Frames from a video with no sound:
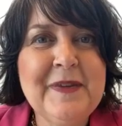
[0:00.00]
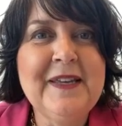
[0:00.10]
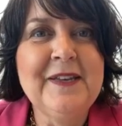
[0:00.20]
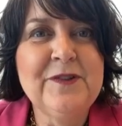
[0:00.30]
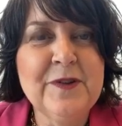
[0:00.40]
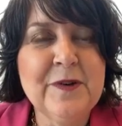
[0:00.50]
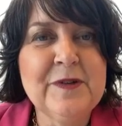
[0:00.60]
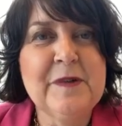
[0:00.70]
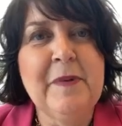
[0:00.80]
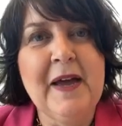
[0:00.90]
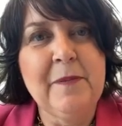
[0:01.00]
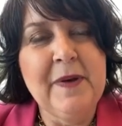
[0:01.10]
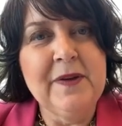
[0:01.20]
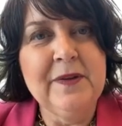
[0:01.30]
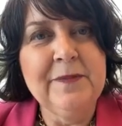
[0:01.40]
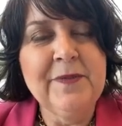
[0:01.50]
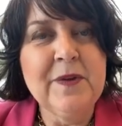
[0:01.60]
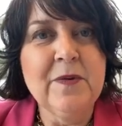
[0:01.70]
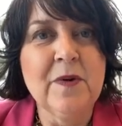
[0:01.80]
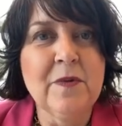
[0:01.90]
be easier to backpedal
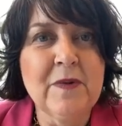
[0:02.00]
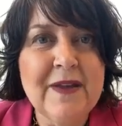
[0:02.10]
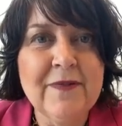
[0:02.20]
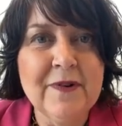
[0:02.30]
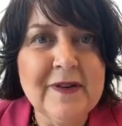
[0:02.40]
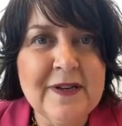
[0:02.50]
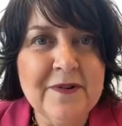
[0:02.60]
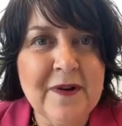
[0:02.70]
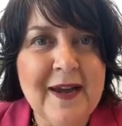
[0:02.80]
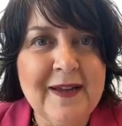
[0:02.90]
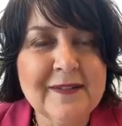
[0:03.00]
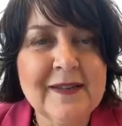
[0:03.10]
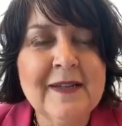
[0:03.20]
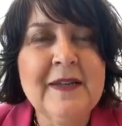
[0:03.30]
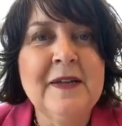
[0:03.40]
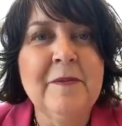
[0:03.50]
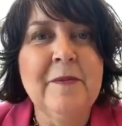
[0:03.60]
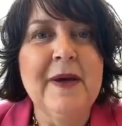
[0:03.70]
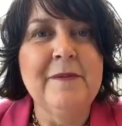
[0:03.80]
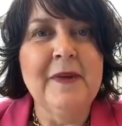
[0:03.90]
or waver in your ask,
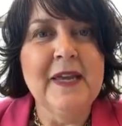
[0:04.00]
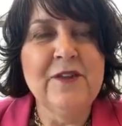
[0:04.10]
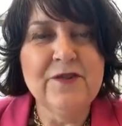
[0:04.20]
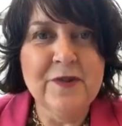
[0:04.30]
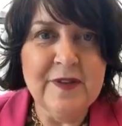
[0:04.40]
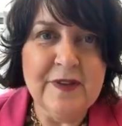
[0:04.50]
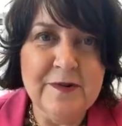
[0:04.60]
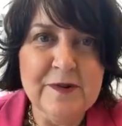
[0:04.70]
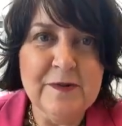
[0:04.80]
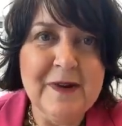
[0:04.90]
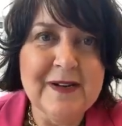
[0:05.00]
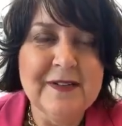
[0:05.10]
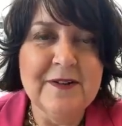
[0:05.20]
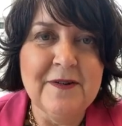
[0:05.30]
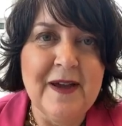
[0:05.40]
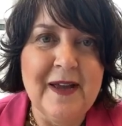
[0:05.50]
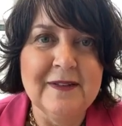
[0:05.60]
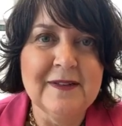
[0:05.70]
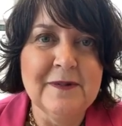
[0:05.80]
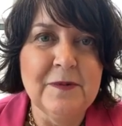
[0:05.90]
but making sure that you're direct in your
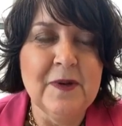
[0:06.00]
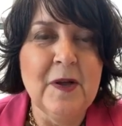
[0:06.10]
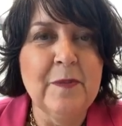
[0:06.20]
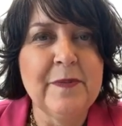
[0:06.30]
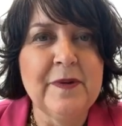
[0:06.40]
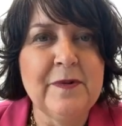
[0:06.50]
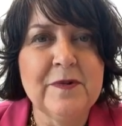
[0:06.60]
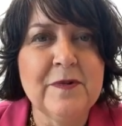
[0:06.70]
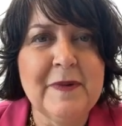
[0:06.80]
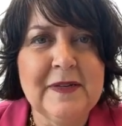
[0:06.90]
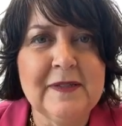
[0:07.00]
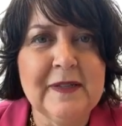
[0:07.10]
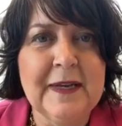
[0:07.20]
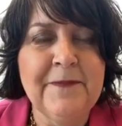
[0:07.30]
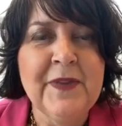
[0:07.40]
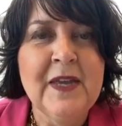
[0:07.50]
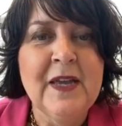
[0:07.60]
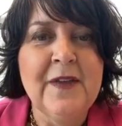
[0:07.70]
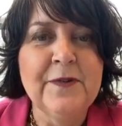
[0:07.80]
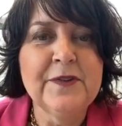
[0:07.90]
ask will help you tremendously.
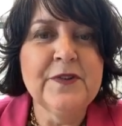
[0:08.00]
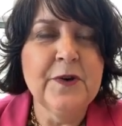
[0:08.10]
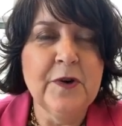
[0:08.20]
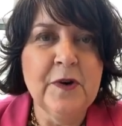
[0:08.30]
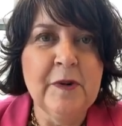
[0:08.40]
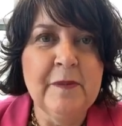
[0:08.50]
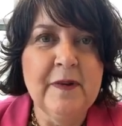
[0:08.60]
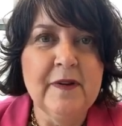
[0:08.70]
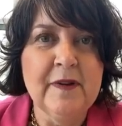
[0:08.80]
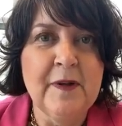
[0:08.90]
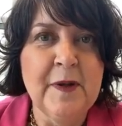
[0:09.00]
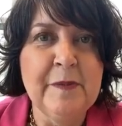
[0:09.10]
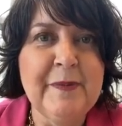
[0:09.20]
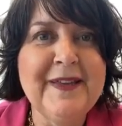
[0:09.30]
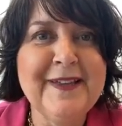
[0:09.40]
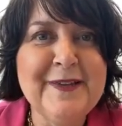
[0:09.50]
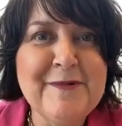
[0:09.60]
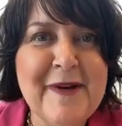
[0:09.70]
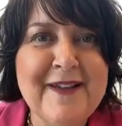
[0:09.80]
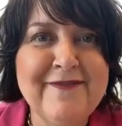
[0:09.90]
And there's a term called
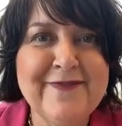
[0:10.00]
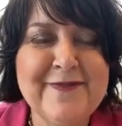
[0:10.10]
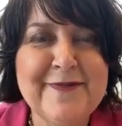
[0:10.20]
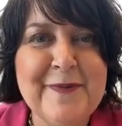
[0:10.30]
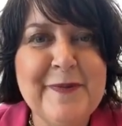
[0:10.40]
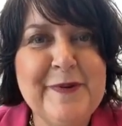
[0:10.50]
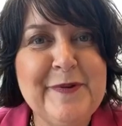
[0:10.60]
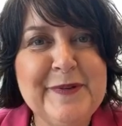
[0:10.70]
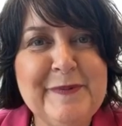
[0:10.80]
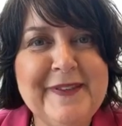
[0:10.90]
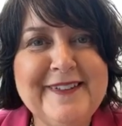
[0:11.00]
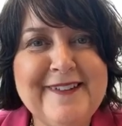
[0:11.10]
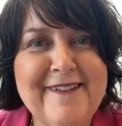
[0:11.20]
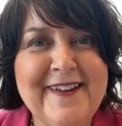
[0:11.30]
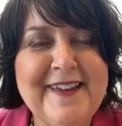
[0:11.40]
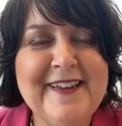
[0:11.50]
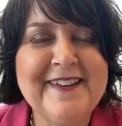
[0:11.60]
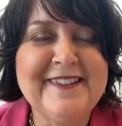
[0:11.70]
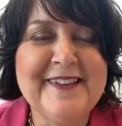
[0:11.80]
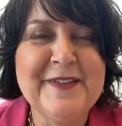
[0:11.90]
BLUF from the US military, and
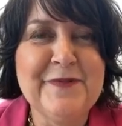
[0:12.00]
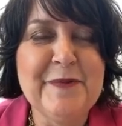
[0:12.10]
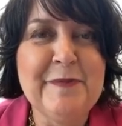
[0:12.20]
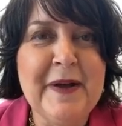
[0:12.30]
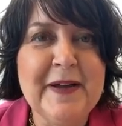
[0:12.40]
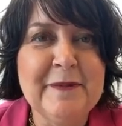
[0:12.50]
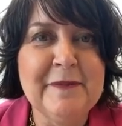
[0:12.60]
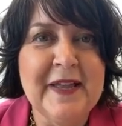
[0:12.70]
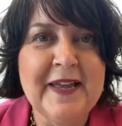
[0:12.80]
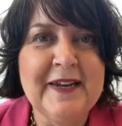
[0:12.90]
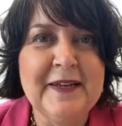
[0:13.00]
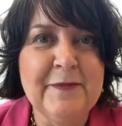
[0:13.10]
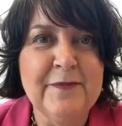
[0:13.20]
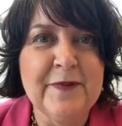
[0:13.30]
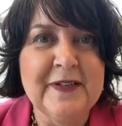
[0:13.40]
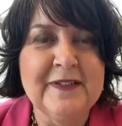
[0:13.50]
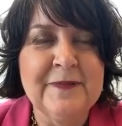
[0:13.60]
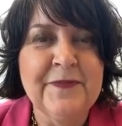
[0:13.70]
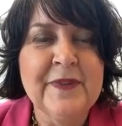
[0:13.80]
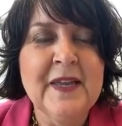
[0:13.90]
it stands for bottom line up front.